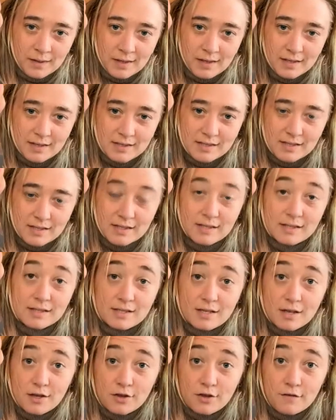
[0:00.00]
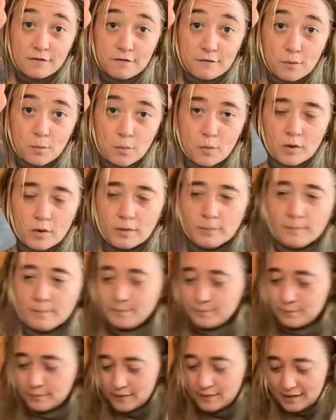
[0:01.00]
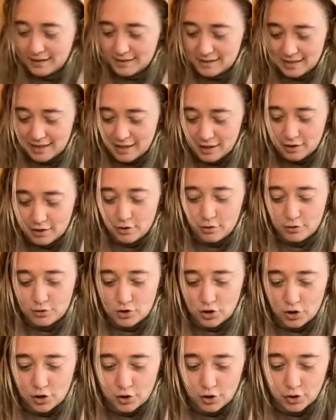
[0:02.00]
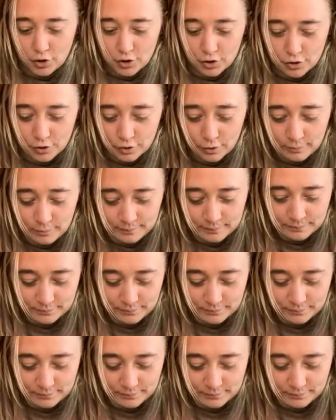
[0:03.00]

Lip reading: This is the Fool. It's like a little turtle.